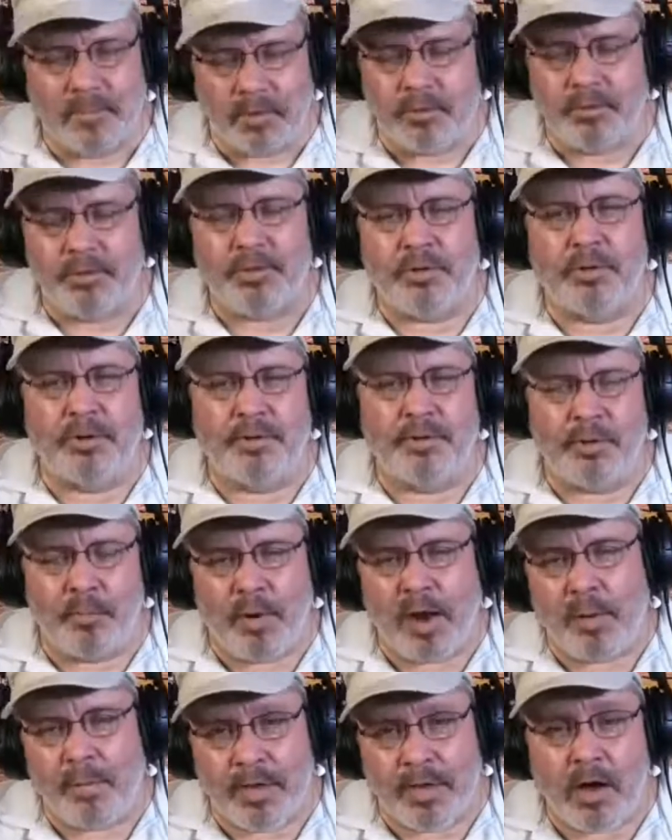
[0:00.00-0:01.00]
Sure, and
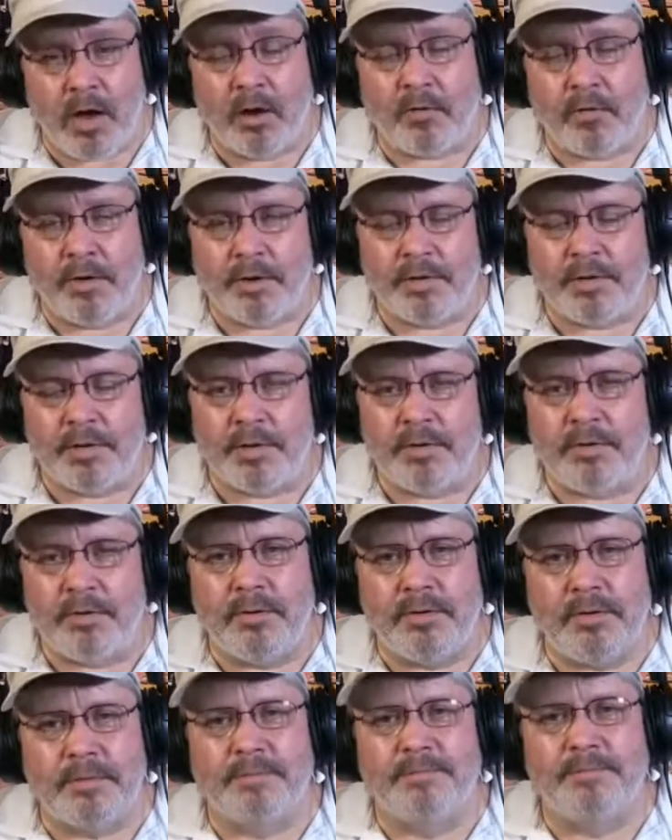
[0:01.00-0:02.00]
they're probably hungrier
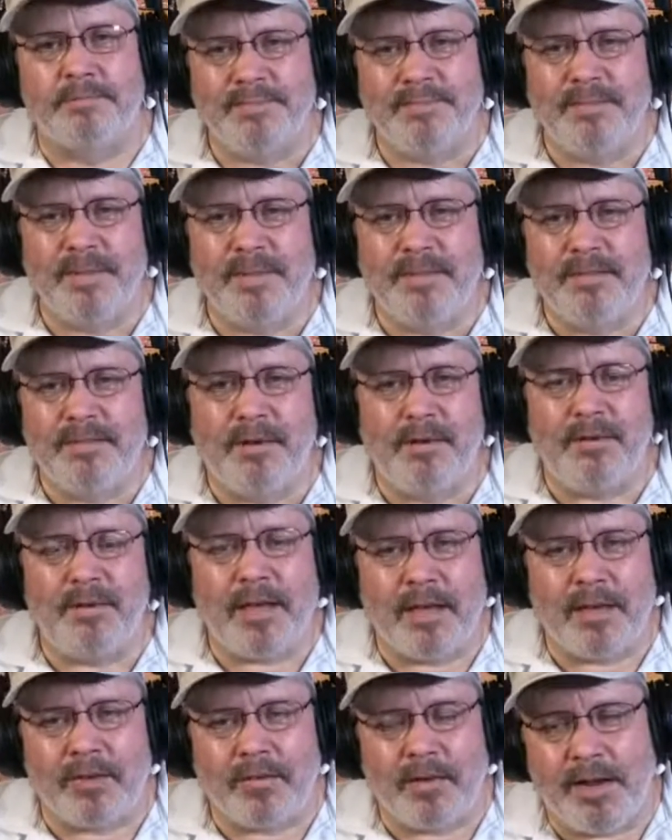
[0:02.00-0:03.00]
too.
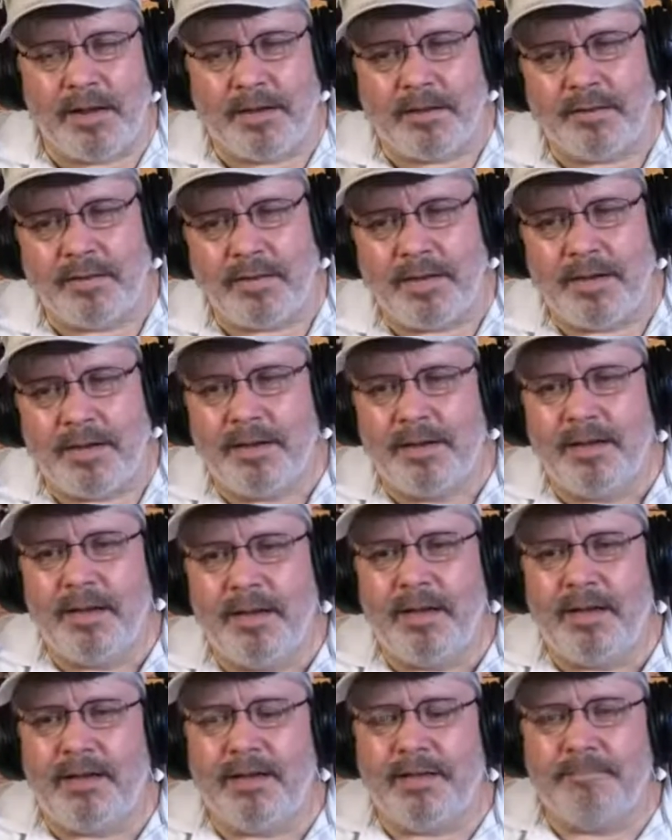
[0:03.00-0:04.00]
Okay, great.
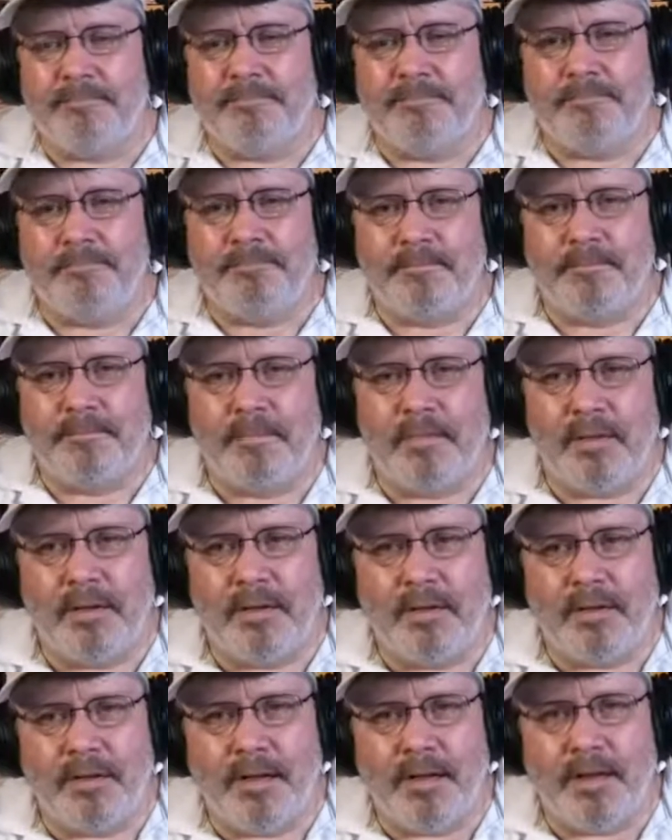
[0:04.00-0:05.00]
How
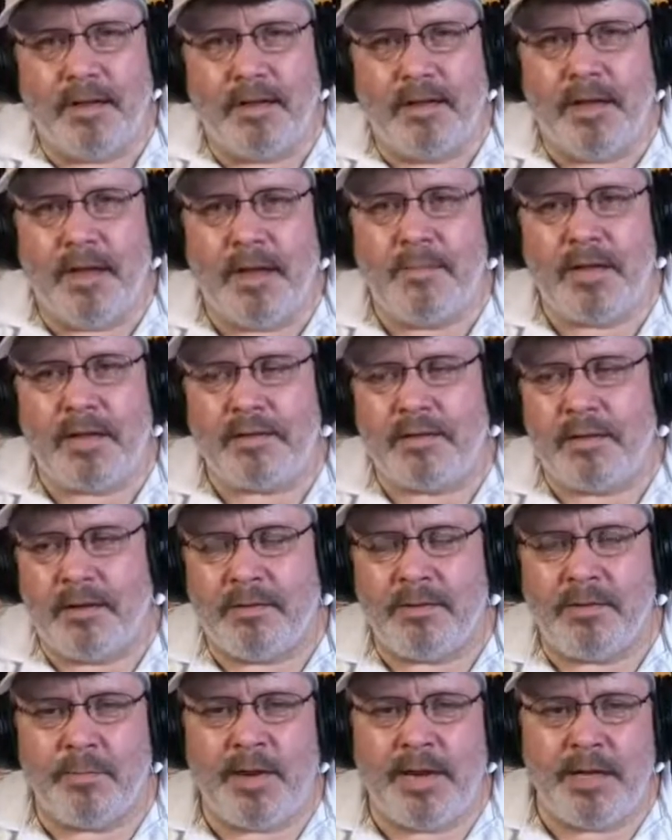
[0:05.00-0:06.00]
about
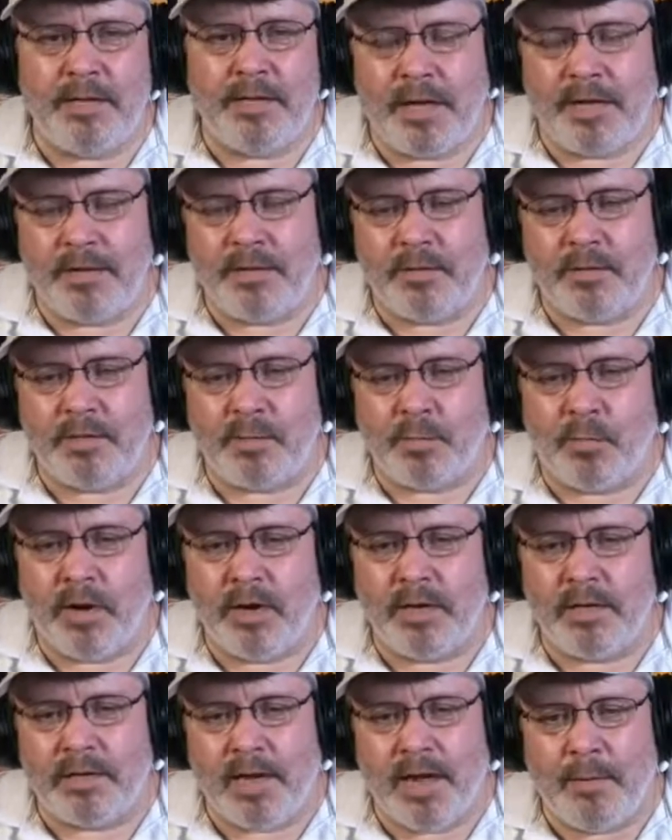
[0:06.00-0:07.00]
we didn't touch on
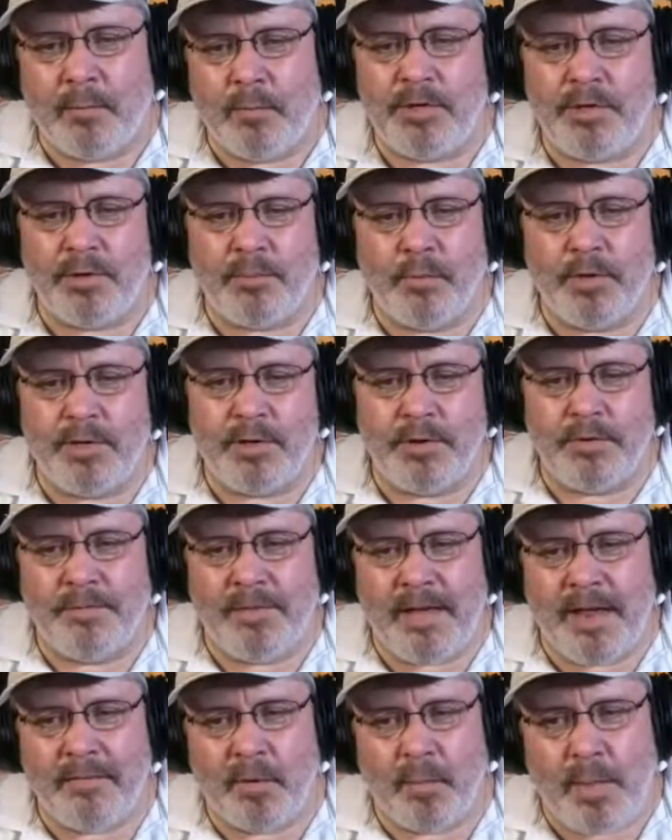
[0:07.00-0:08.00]
springtime? What's
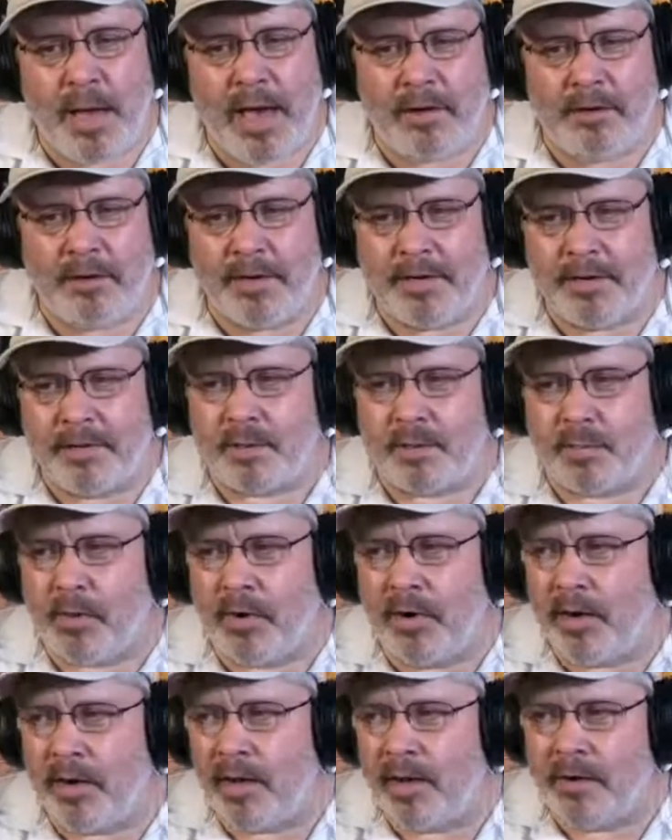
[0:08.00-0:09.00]
your favorite pattern in the
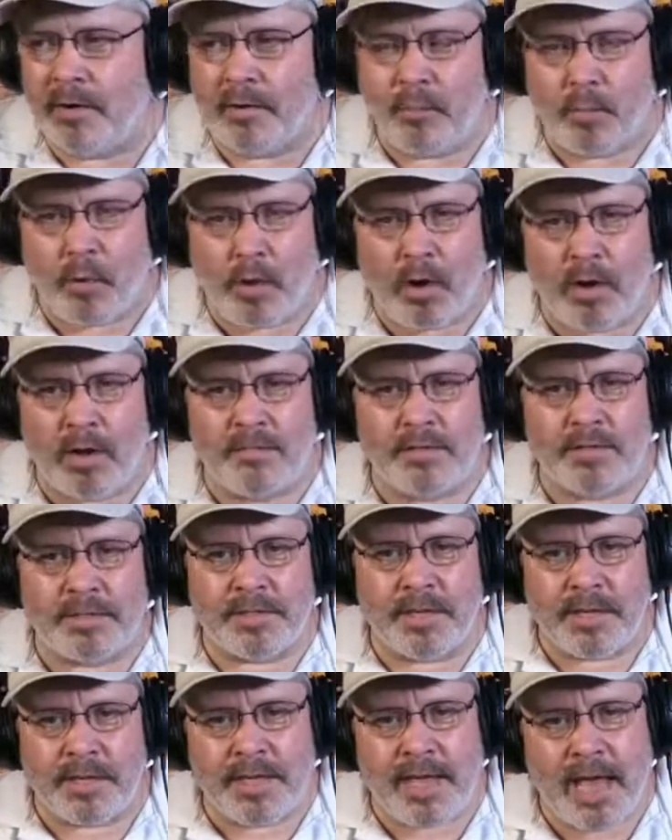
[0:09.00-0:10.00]
spring? I know all of
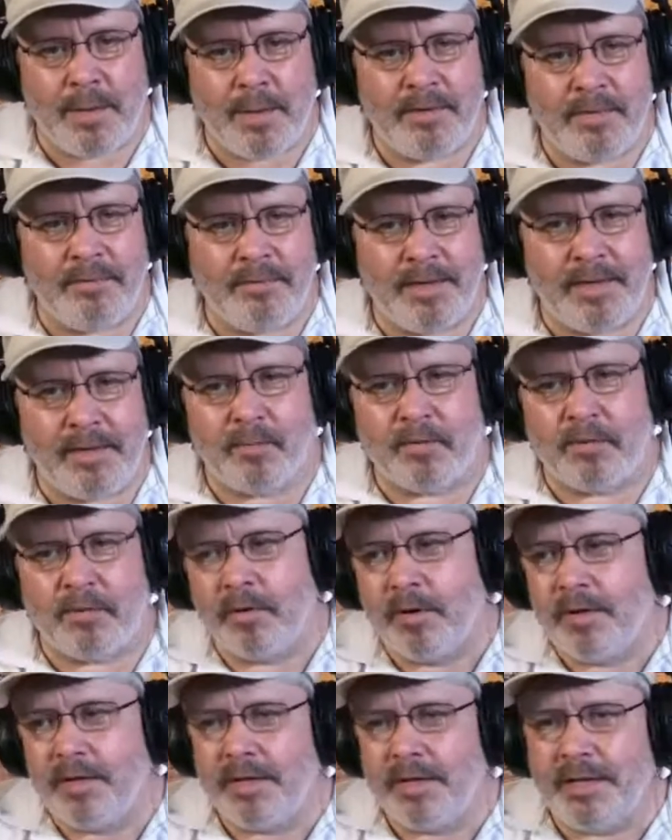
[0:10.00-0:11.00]
us get cabin
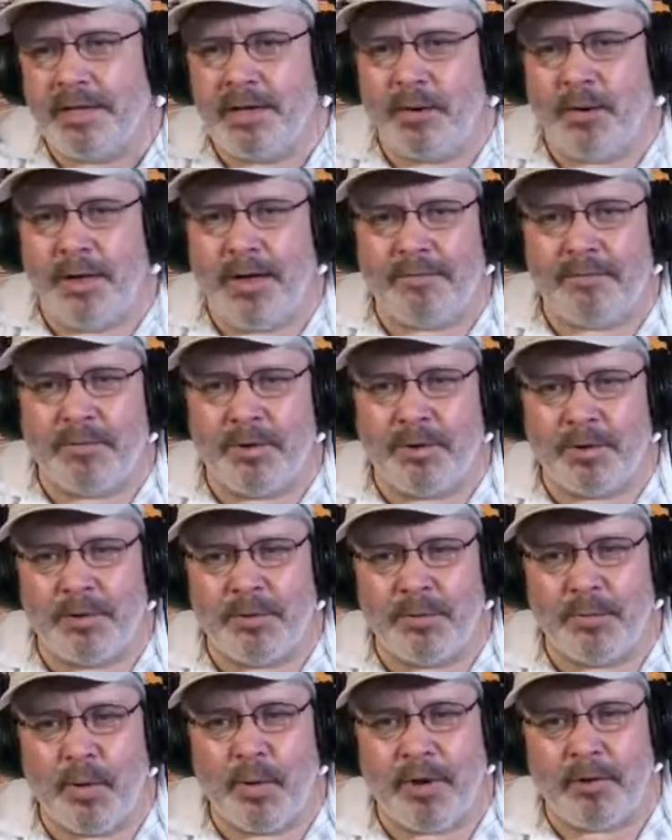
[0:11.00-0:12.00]
fever, after
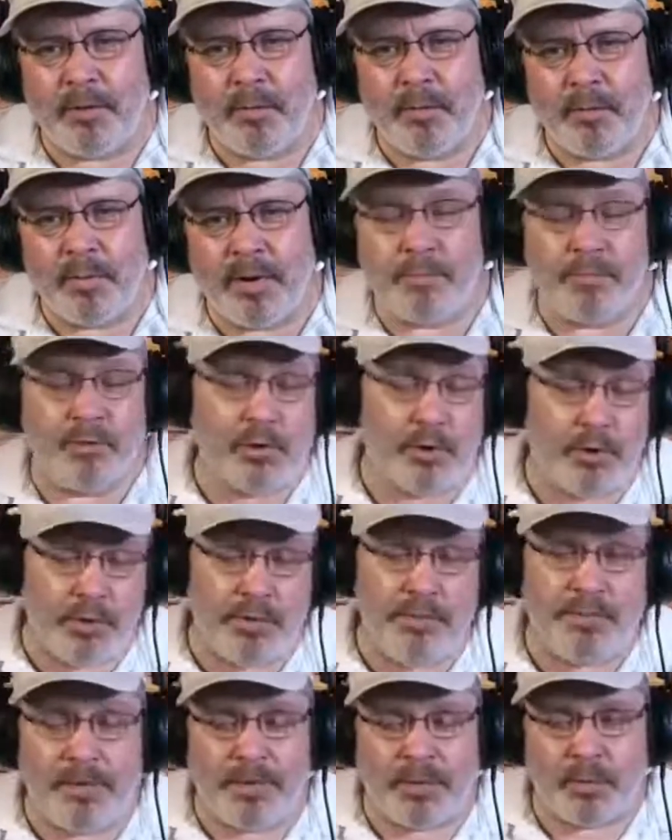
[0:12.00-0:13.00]
a good winter, but I'm sure
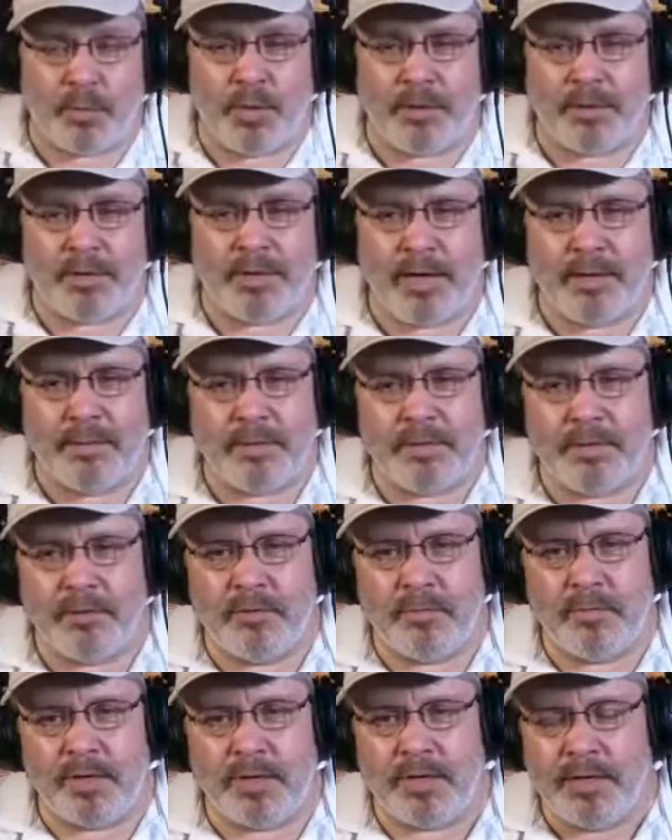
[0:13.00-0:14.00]
you fish wintertime
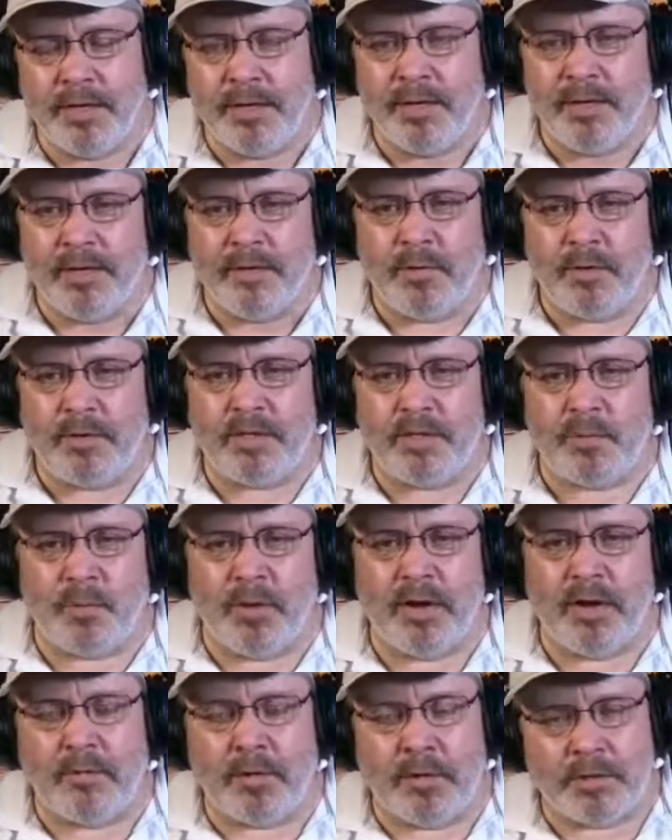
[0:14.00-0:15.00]
too. But once
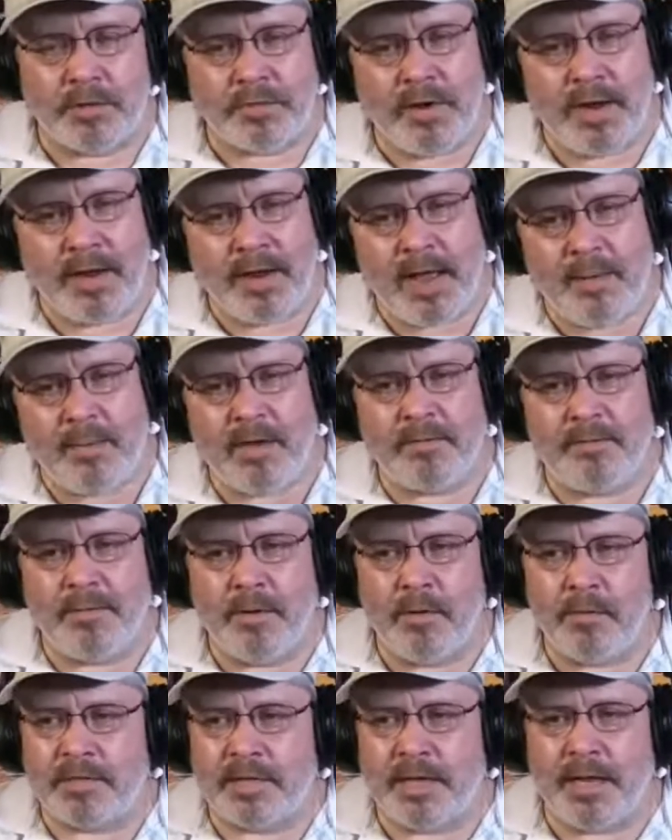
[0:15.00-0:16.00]
spring rolls around, how about
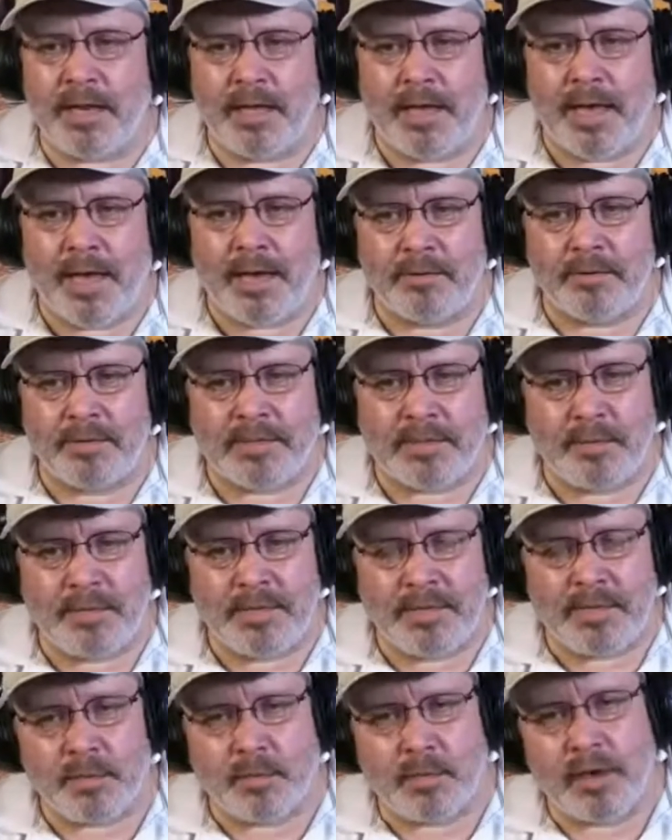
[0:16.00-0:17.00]
folks getting out on some of
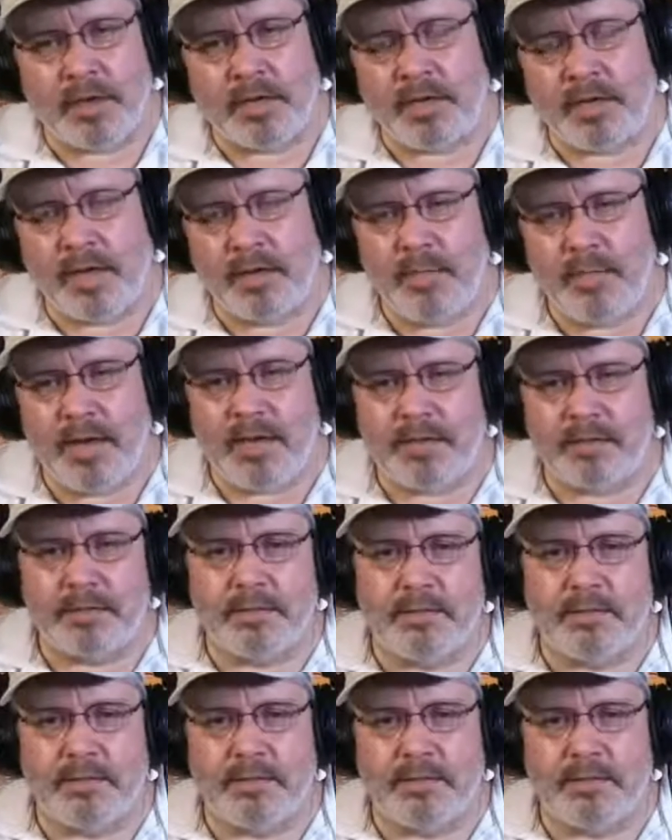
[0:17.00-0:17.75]
these springtime bass?